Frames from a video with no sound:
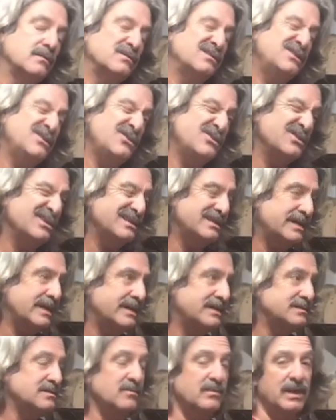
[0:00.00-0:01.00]
Usually
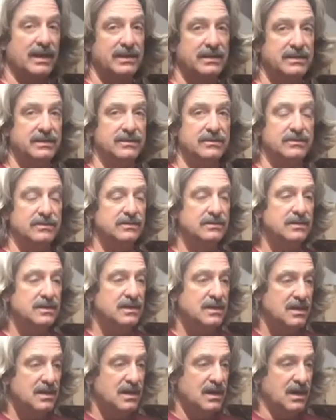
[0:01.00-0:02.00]
takes about a year
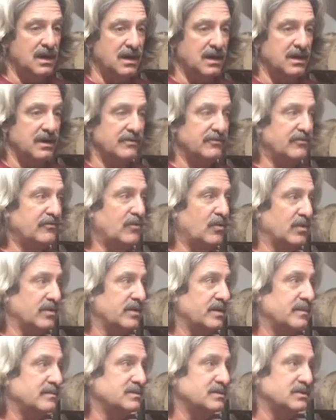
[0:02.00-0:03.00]
for
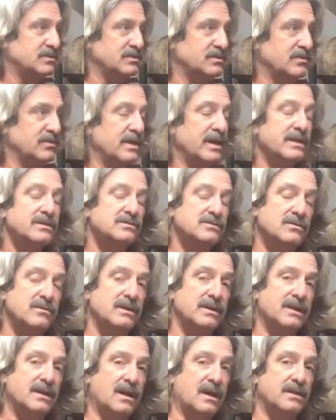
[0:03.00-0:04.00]
them to do that, so
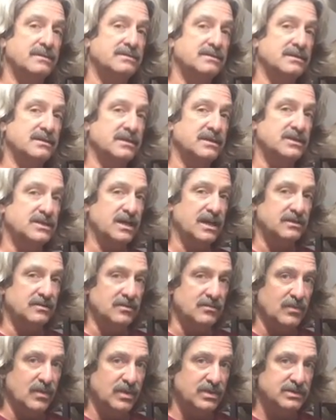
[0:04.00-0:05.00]
I constantly check the
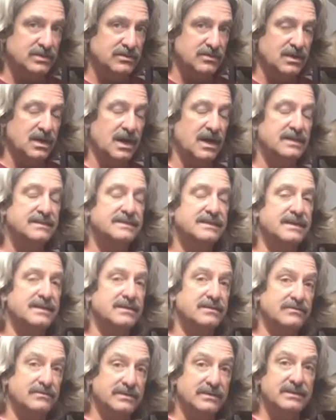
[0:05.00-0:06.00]
moisture
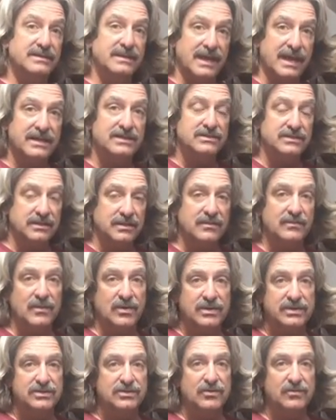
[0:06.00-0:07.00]
content with actually a
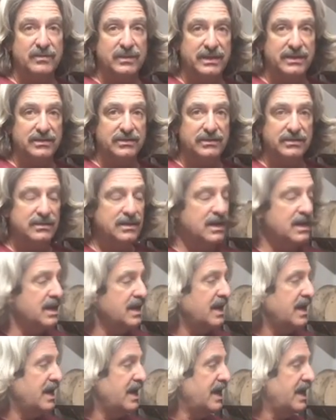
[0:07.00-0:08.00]
moisture meter.
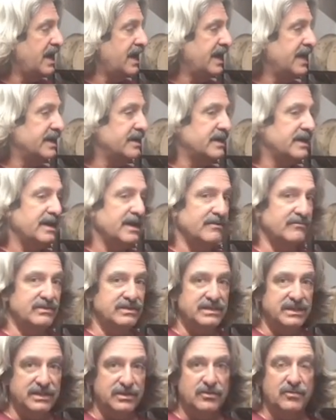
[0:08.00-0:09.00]
And I have a
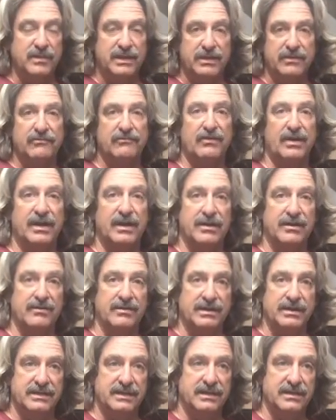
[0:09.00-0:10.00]
dehumidifier
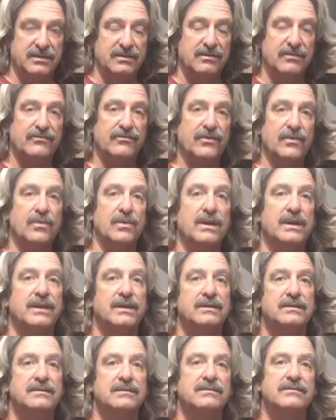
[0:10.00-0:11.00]
in here for
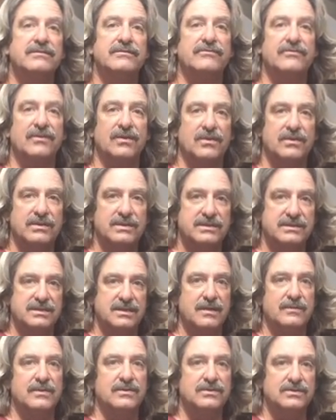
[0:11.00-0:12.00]
when the Florida
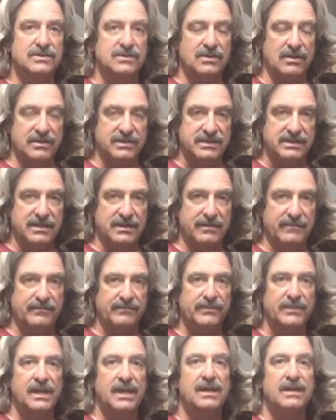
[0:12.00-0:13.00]
summer starts up,
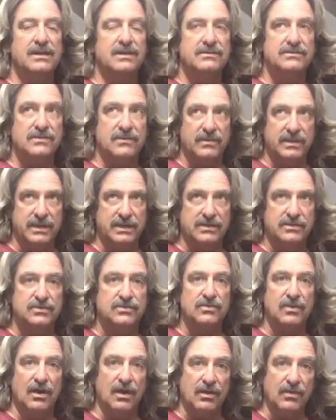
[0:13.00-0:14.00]
so we can
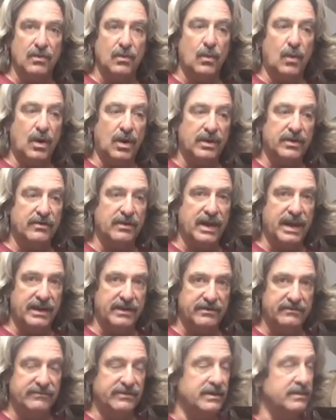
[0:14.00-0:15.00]
draw the water
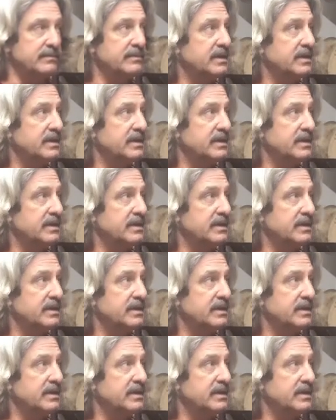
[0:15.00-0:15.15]
out of them.